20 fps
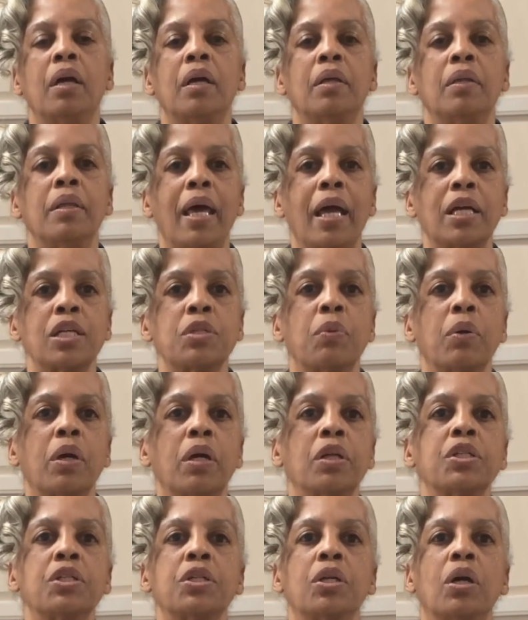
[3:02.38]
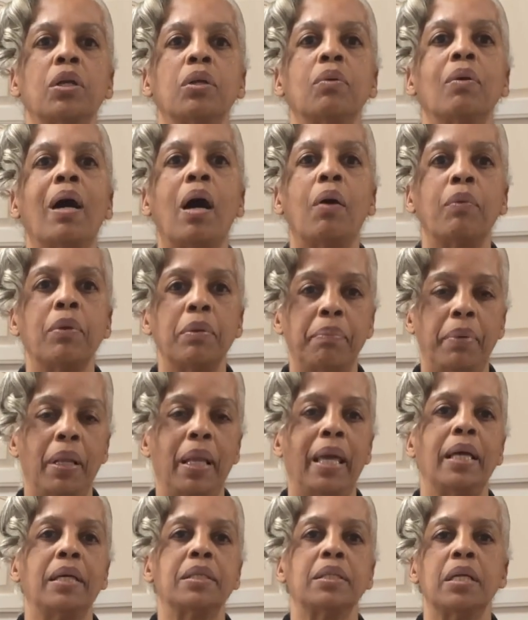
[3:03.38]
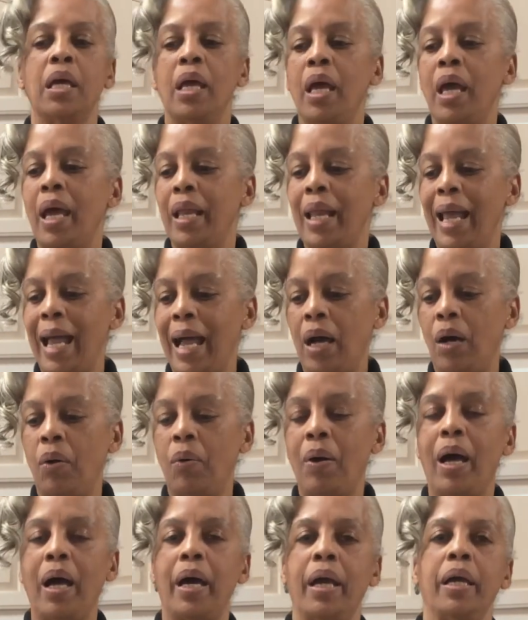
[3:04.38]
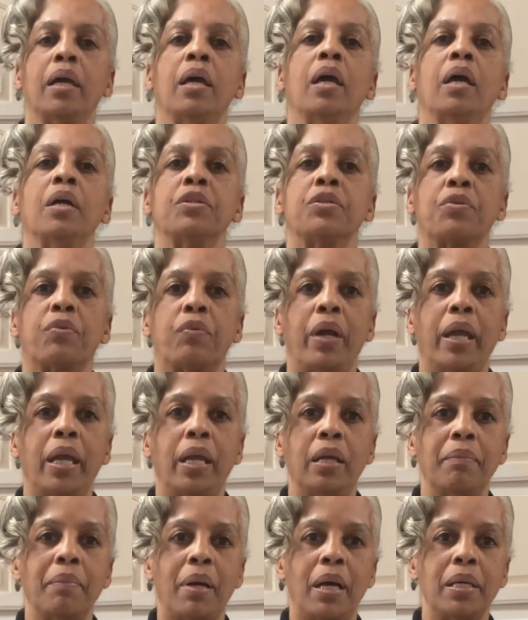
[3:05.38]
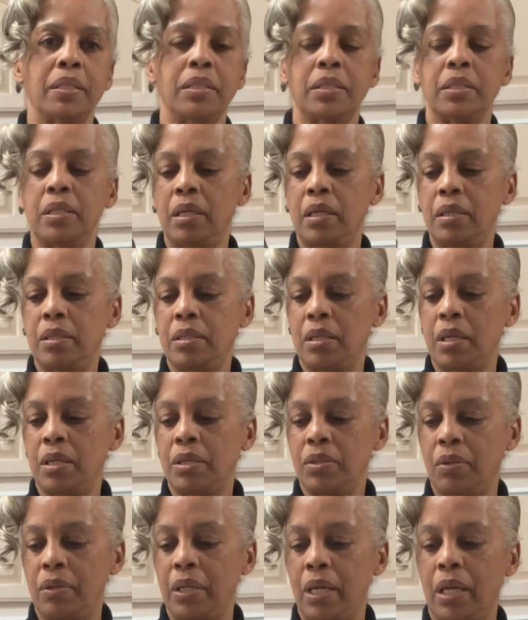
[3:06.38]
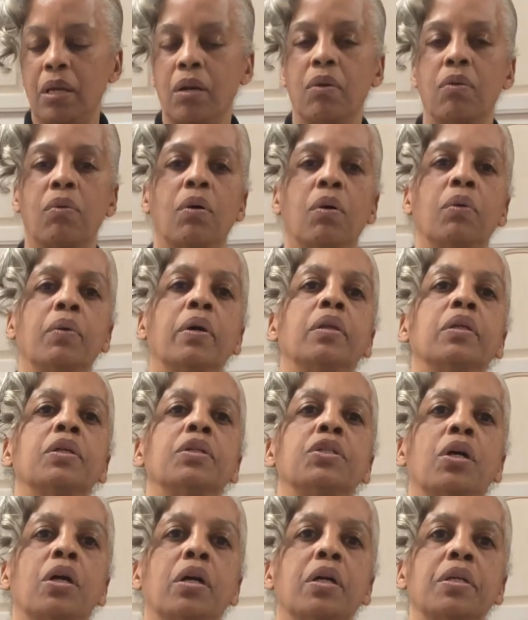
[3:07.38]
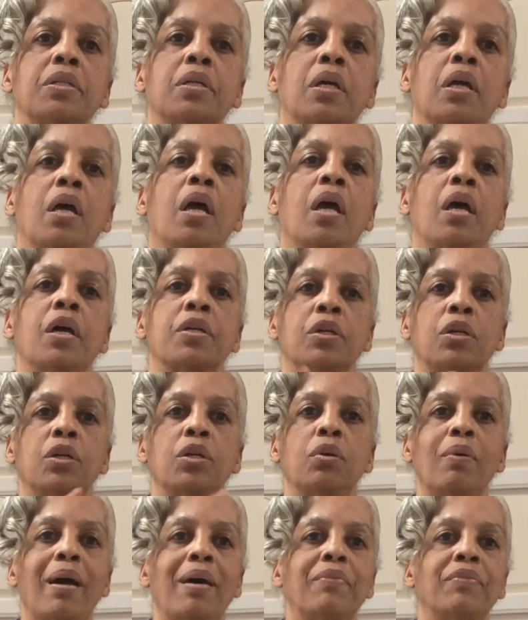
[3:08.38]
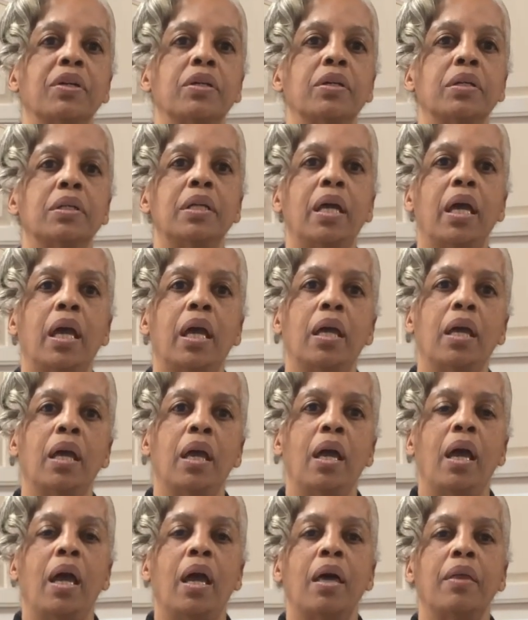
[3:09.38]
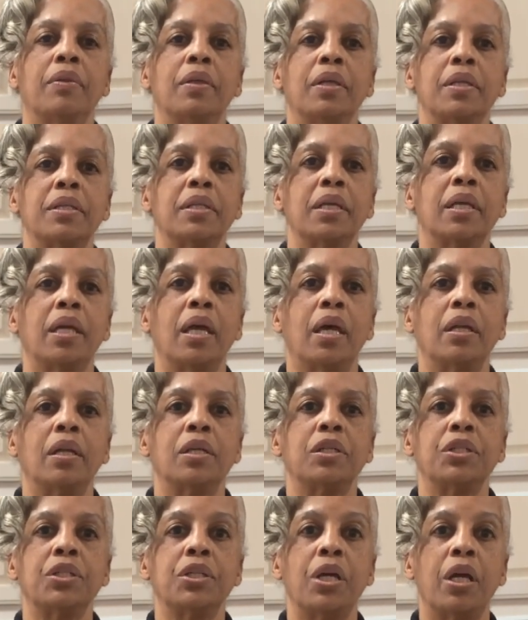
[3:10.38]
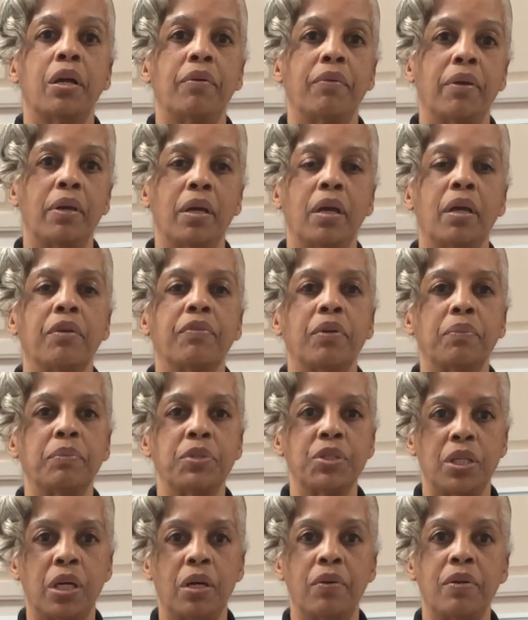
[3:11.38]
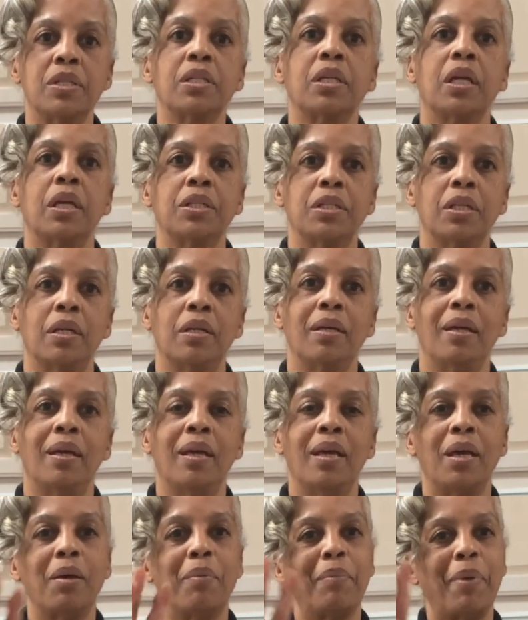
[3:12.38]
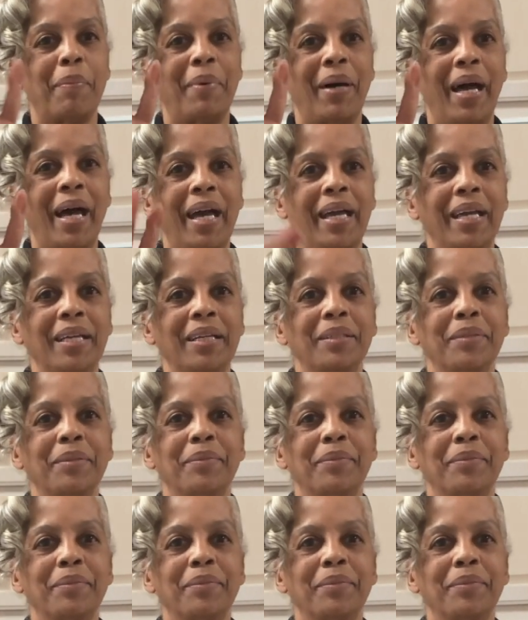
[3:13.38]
Next, we're going to show you how we plant and how I drain my seeds so they can grow in the jars. So you have a good day. And this again is Sherry from Sherry's Kitchen. Bye-bye.